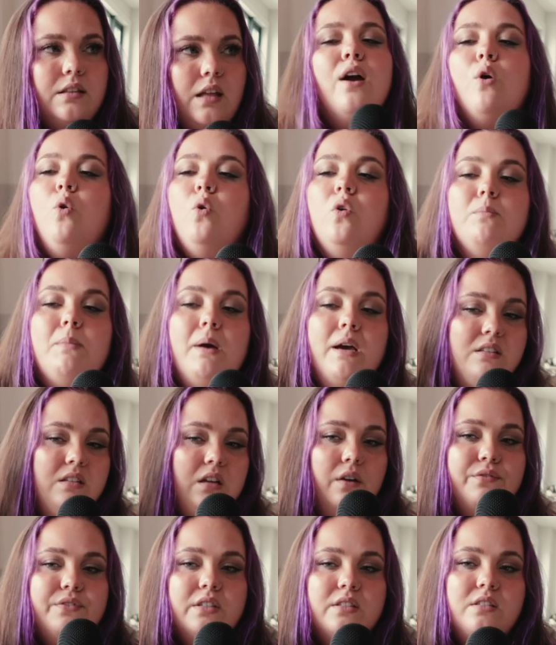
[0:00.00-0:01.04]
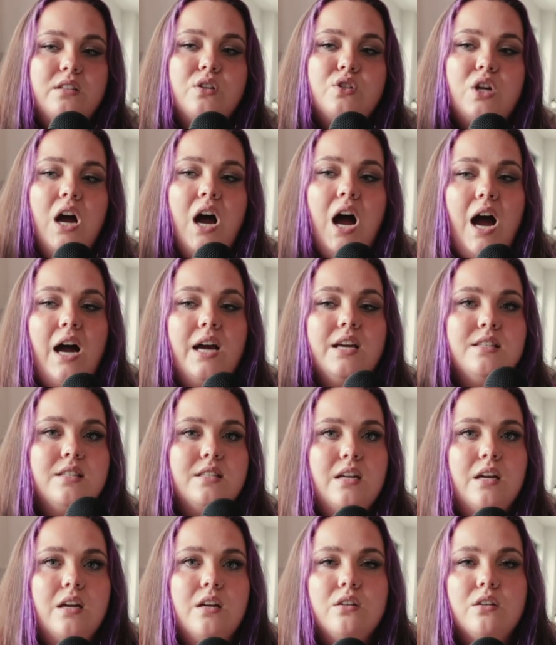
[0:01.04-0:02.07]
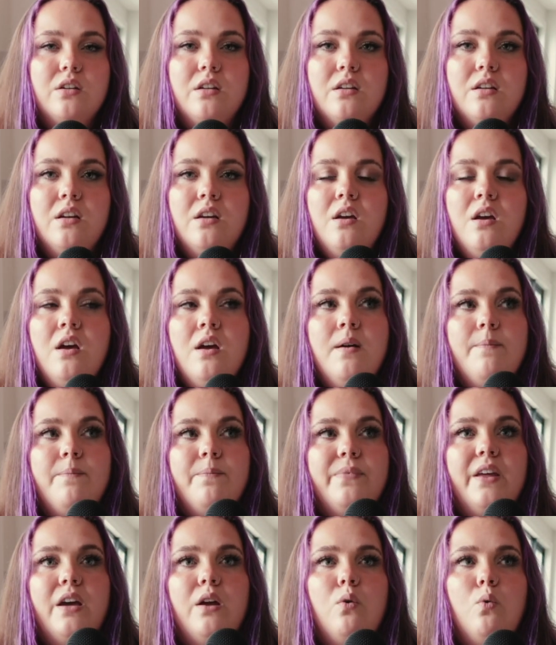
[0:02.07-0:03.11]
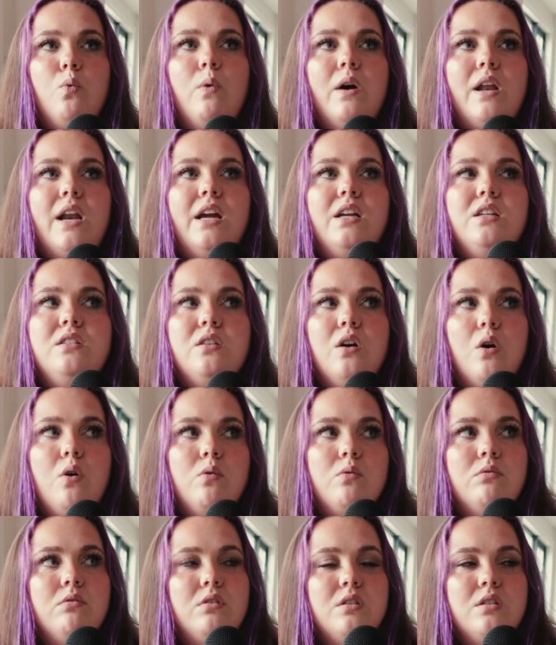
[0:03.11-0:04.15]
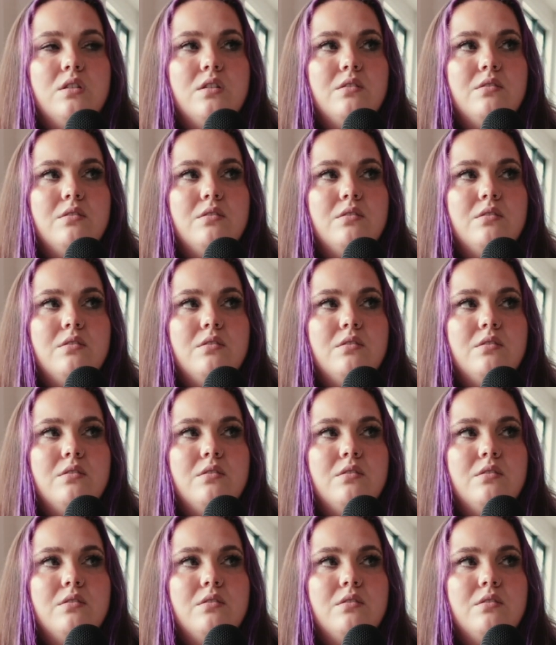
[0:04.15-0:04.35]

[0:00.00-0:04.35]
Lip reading: I hold myself to such a high standard that when I don't